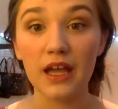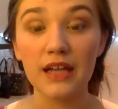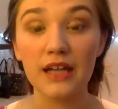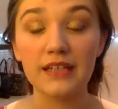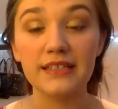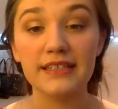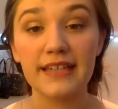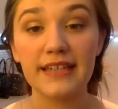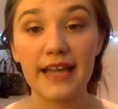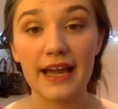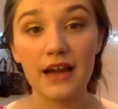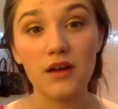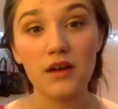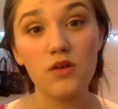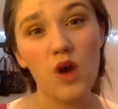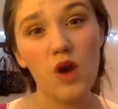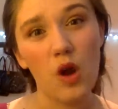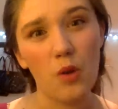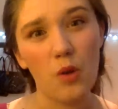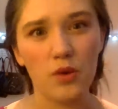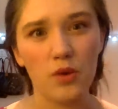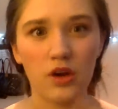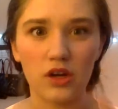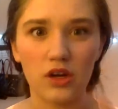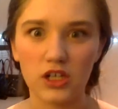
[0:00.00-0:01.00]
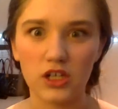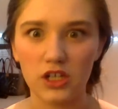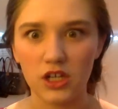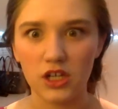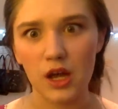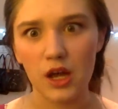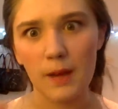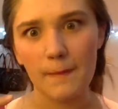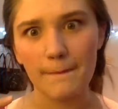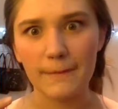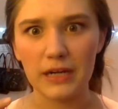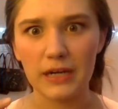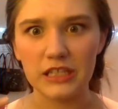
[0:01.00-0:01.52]
Now we're going to
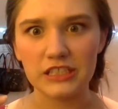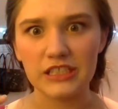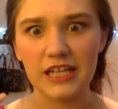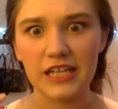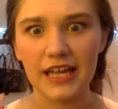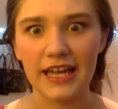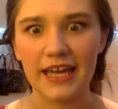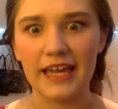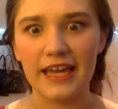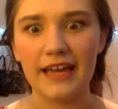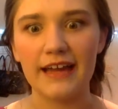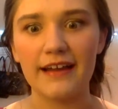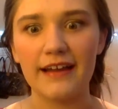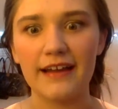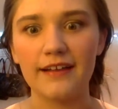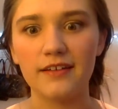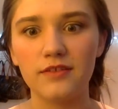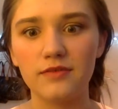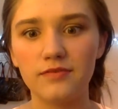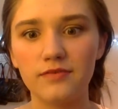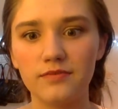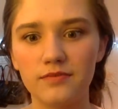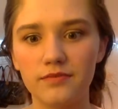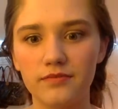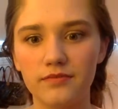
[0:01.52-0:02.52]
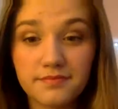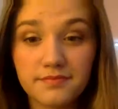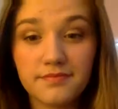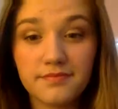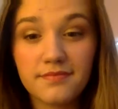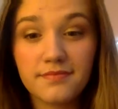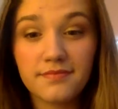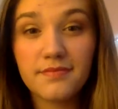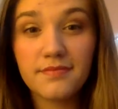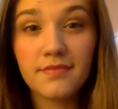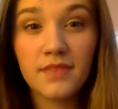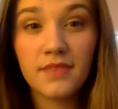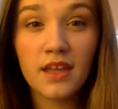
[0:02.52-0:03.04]
brush our hair out.
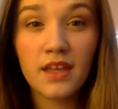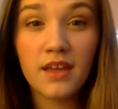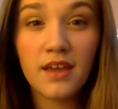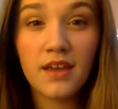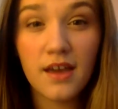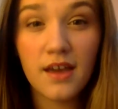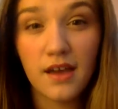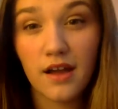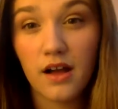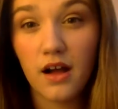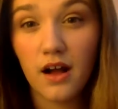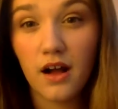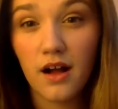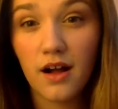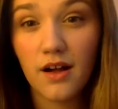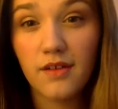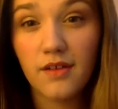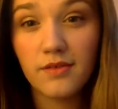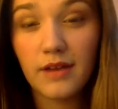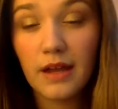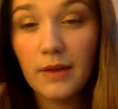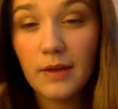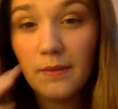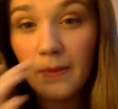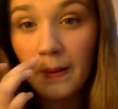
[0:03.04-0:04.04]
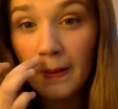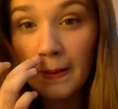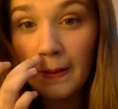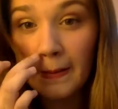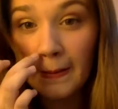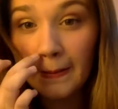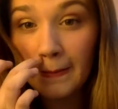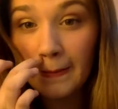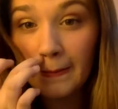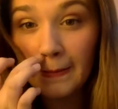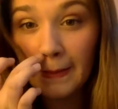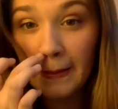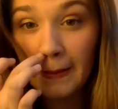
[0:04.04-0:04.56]
Alright, well,
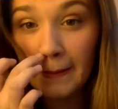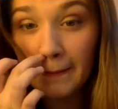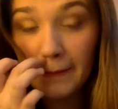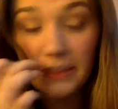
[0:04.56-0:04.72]
I'm done